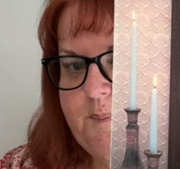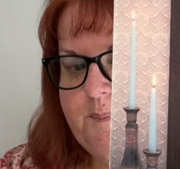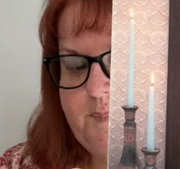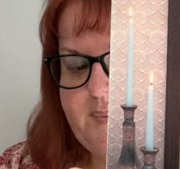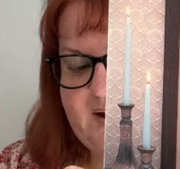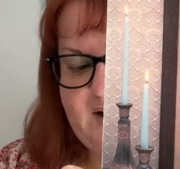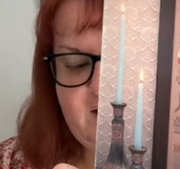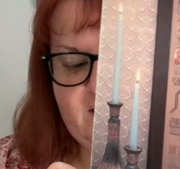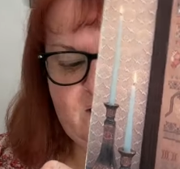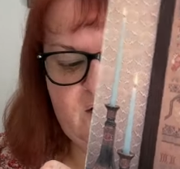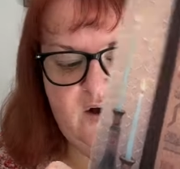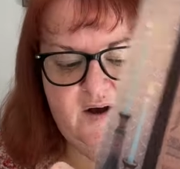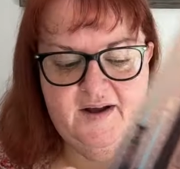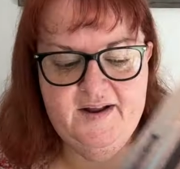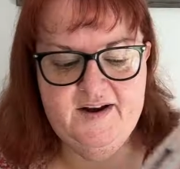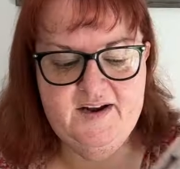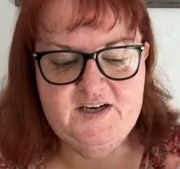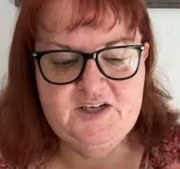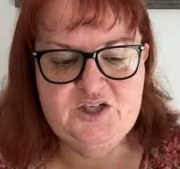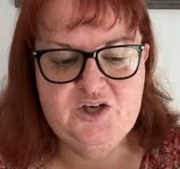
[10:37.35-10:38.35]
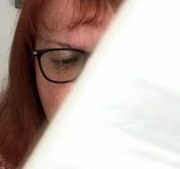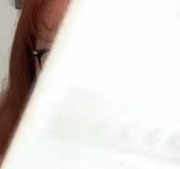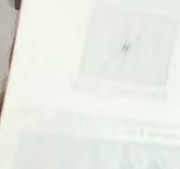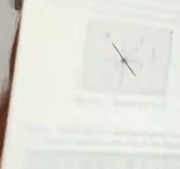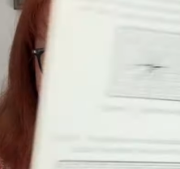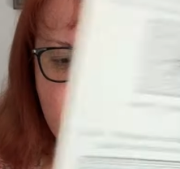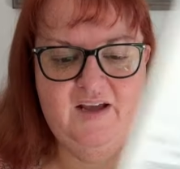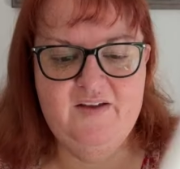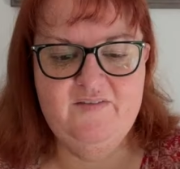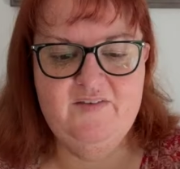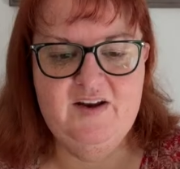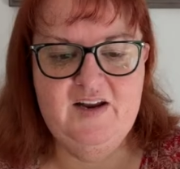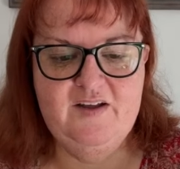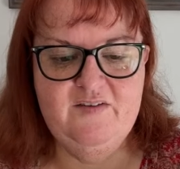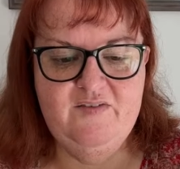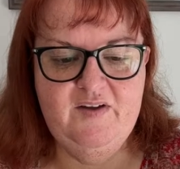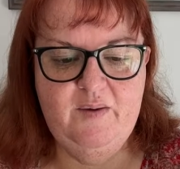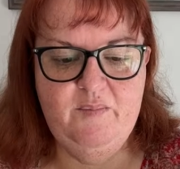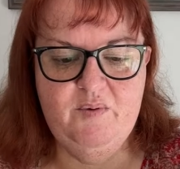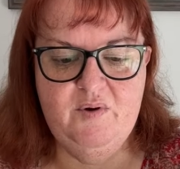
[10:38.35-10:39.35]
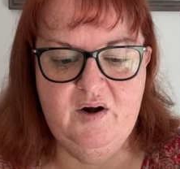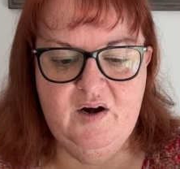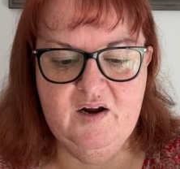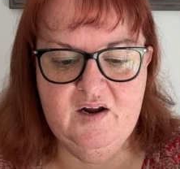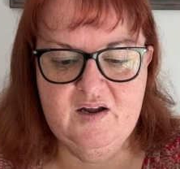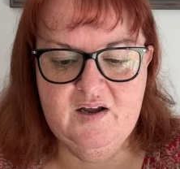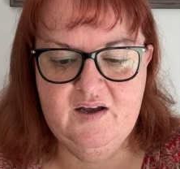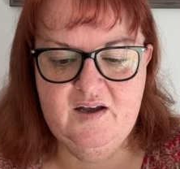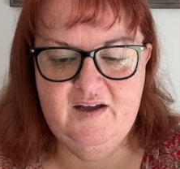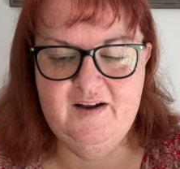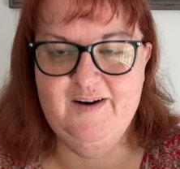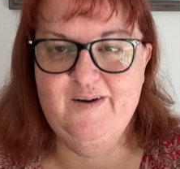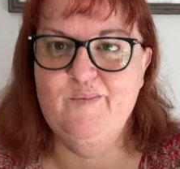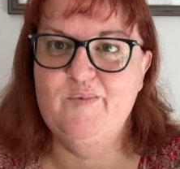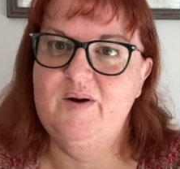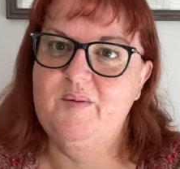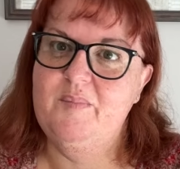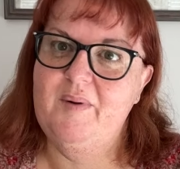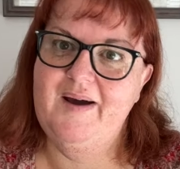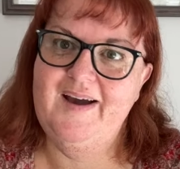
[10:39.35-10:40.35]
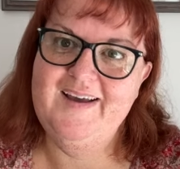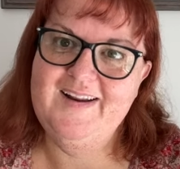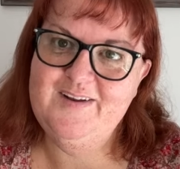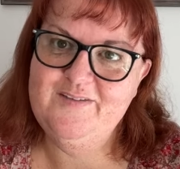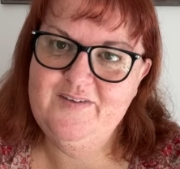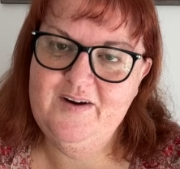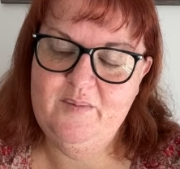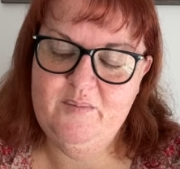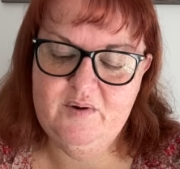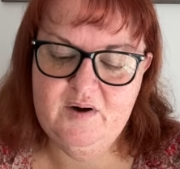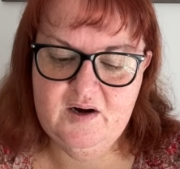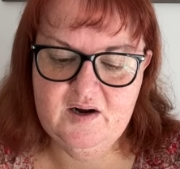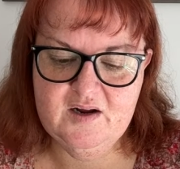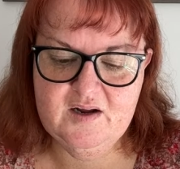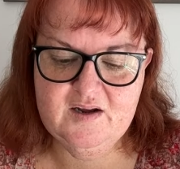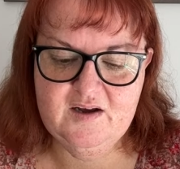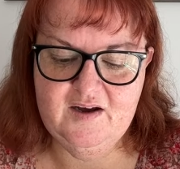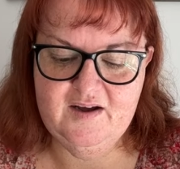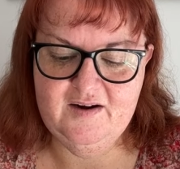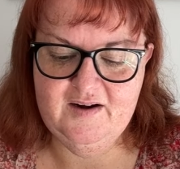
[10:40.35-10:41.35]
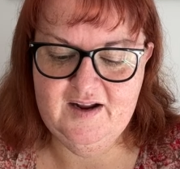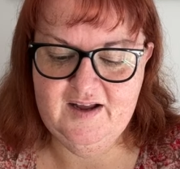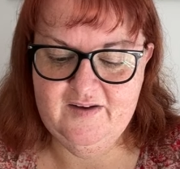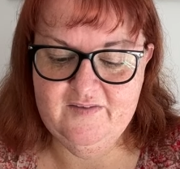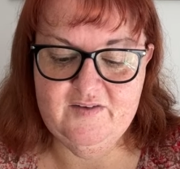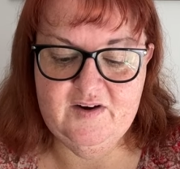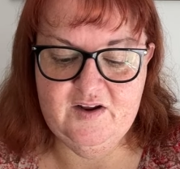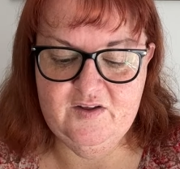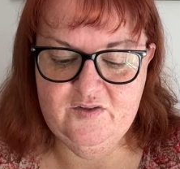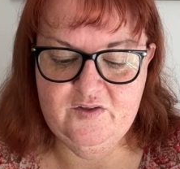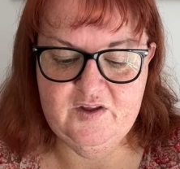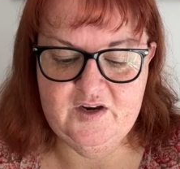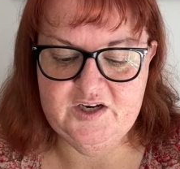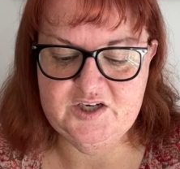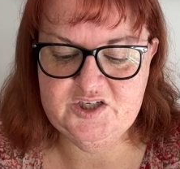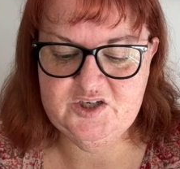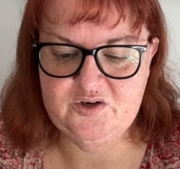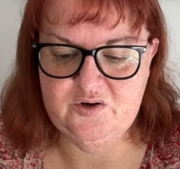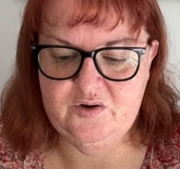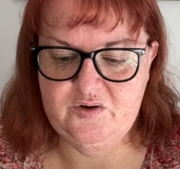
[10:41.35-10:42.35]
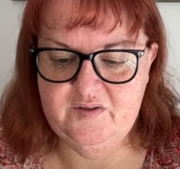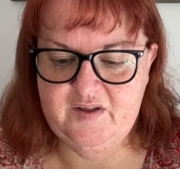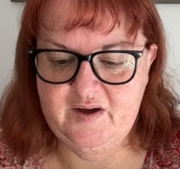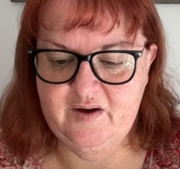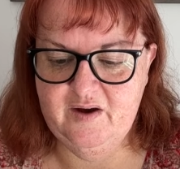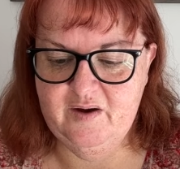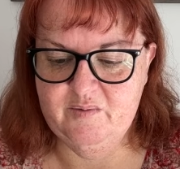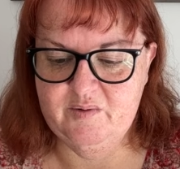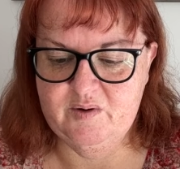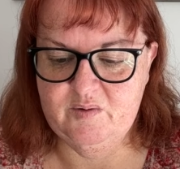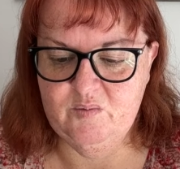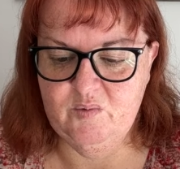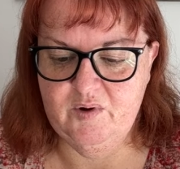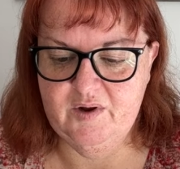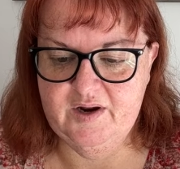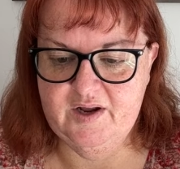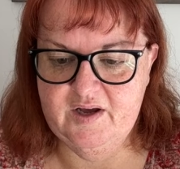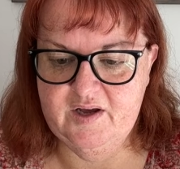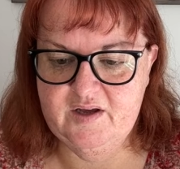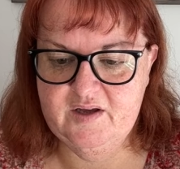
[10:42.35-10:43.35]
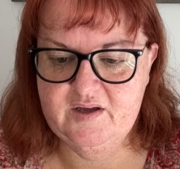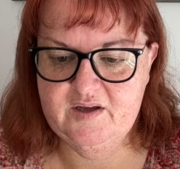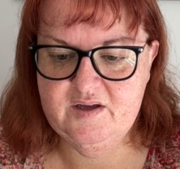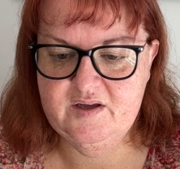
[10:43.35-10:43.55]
But I kind of don't have any fabric. I don't want to buy any fabric. I don't have any 32 that I would want to